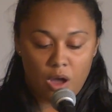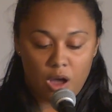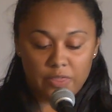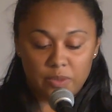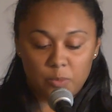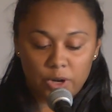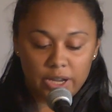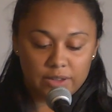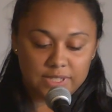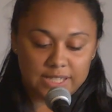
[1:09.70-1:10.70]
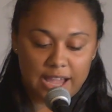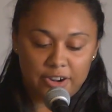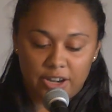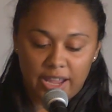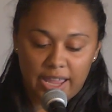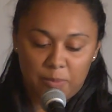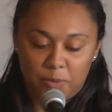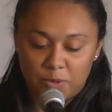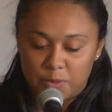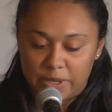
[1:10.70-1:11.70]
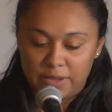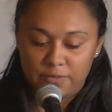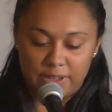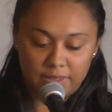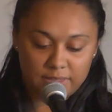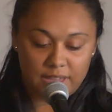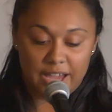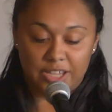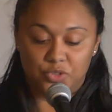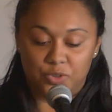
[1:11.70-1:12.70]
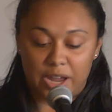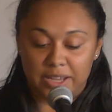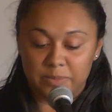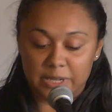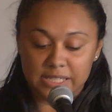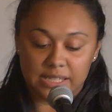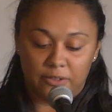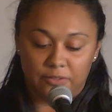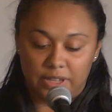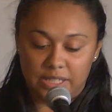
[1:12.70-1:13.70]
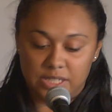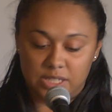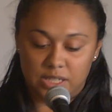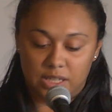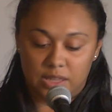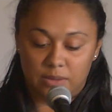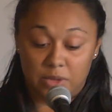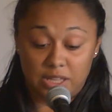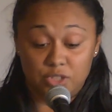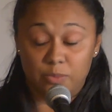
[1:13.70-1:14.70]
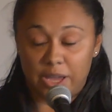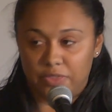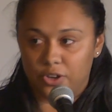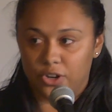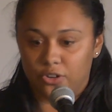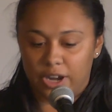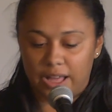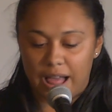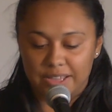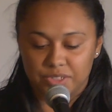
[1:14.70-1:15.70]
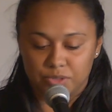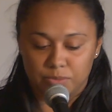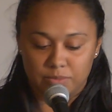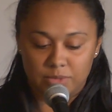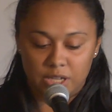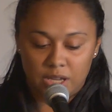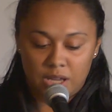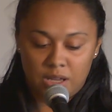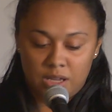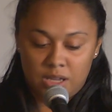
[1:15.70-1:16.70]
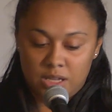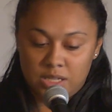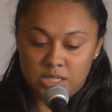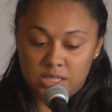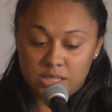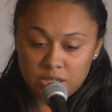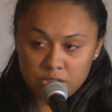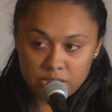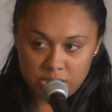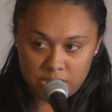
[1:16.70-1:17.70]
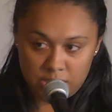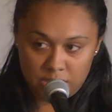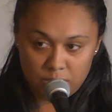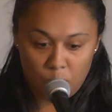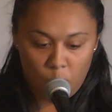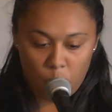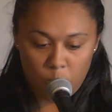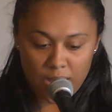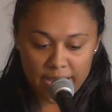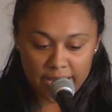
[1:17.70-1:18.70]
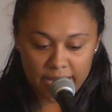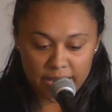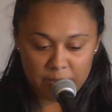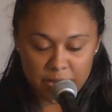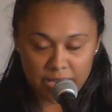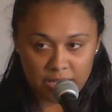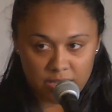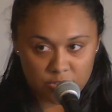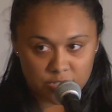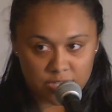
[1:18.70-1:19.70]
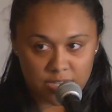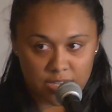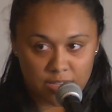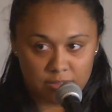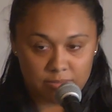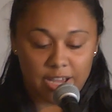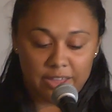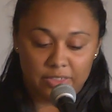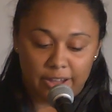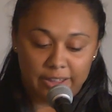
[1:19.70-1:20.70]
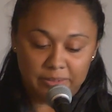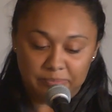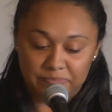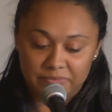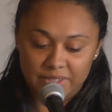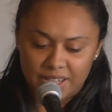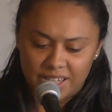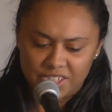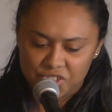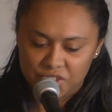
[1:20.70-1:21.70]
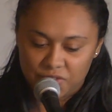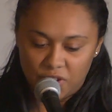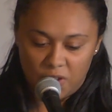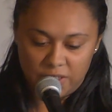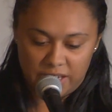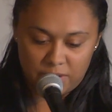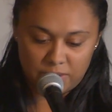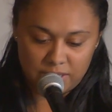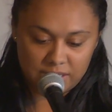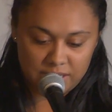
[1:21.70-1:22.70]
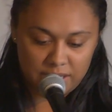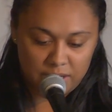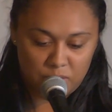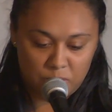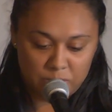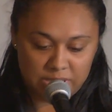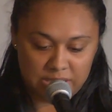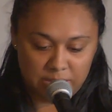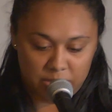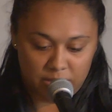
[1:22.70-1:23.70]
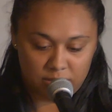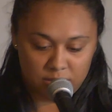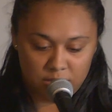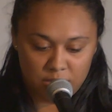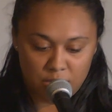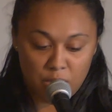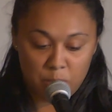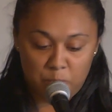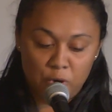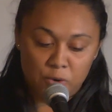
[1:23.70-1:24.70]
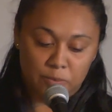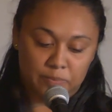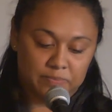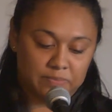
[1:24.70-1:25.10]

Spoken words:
On the morning of Saturday, April 25th, I dragged myself into my third grade classroom. Seriously, why am I here today? I thought. I should have called out and stayed home sleeping. Boom!